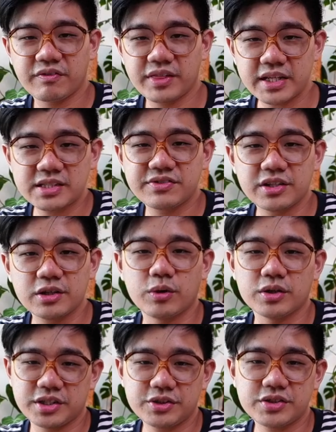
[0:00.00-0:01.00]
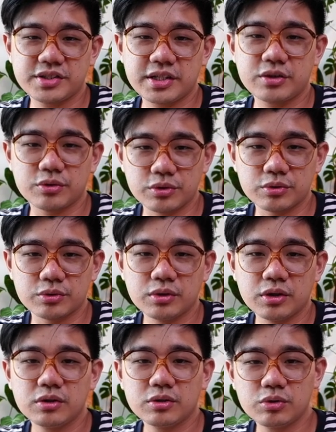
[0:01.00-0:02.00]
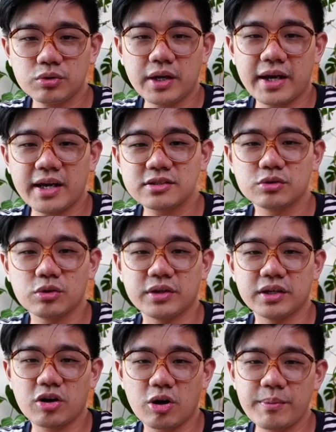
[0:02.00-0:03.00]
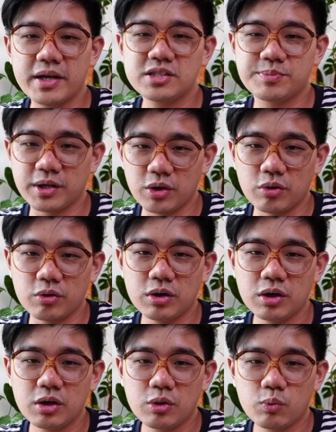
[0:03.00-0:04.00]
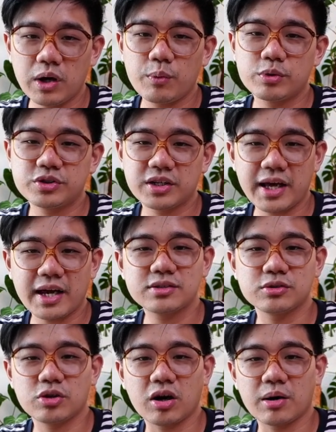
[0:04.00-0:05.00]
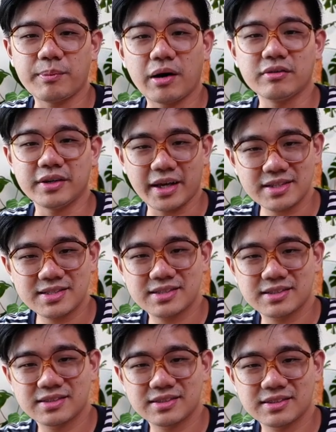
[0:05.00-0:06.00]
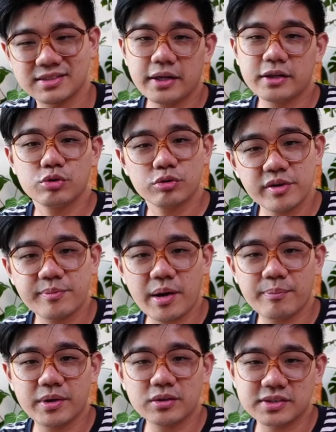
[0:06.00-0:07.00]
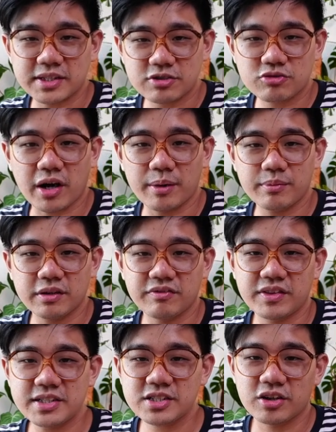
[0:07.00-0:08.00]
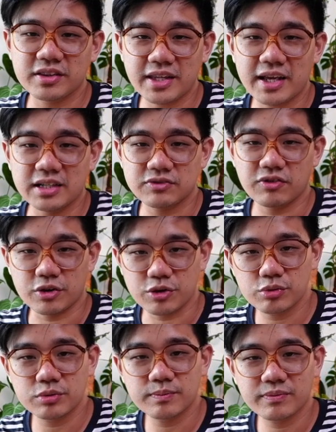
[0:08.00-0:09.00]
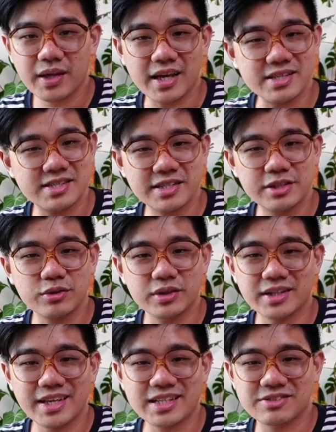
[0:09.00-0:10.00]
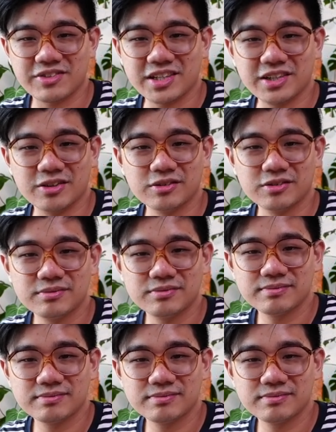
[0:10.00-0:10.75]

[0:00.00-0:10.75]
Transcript: If this video was interesting to you, do let us know in the comments below what would you like us to talk about next. And do remember to subscribe if this content is for you and see you in the next video.